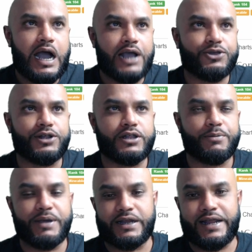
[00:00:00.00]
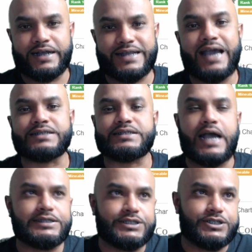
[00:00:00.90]
I thought that the Bitconnect X
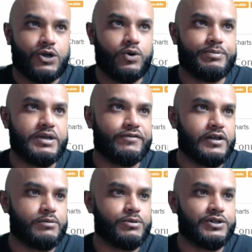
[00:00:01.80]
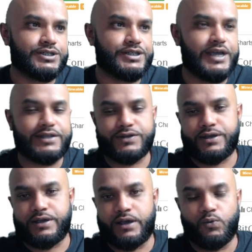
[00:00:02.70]
ICO would be available in the States.
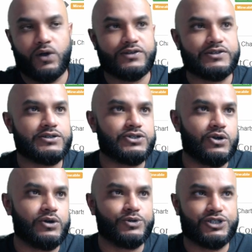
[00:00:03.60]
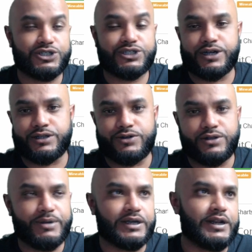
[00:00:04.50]
It wasn't, so it was just stuck there
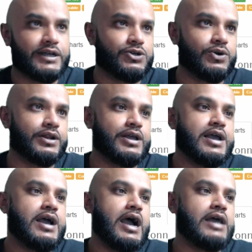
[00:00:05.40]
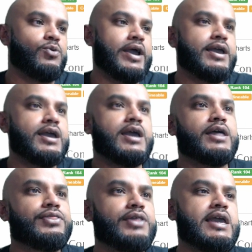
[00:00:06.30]
in the Bitconnect token. Either way,
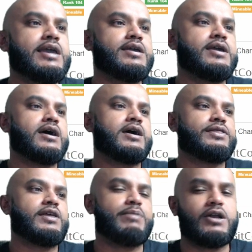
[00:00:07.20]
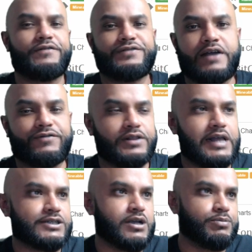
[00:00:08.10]
they've been offline for the
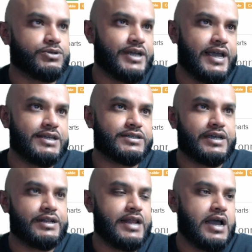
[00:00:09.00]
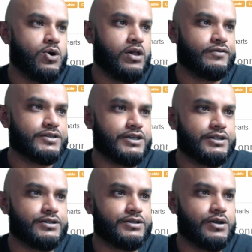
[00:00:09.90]
last couple of days, and now all of a
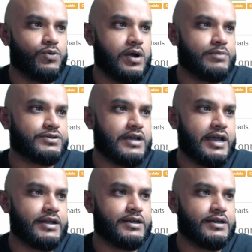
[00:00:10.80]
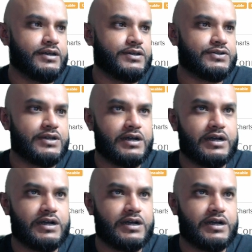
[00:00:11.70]
sudden their website is